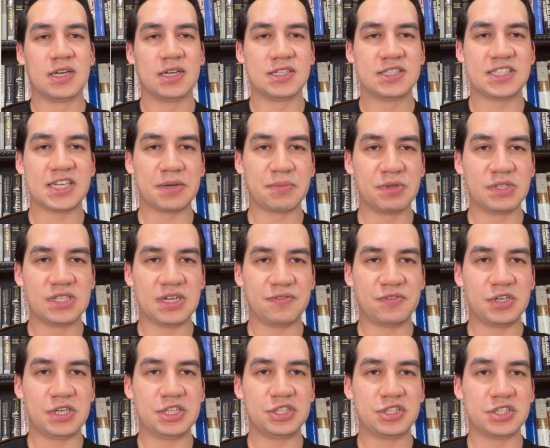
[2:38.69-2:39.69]
segment
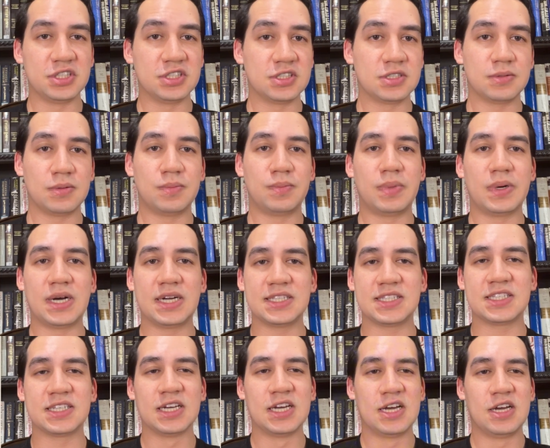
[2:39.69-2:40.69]
definitions,
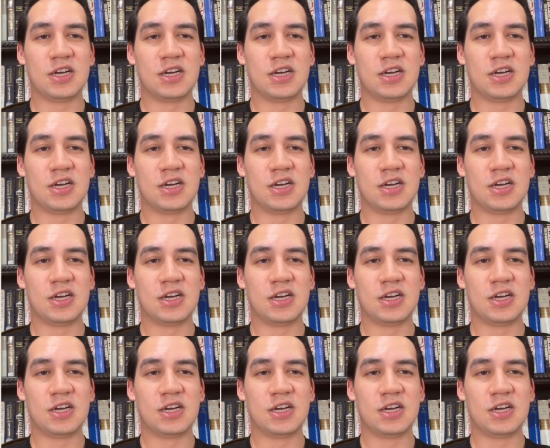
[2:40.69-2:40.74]
but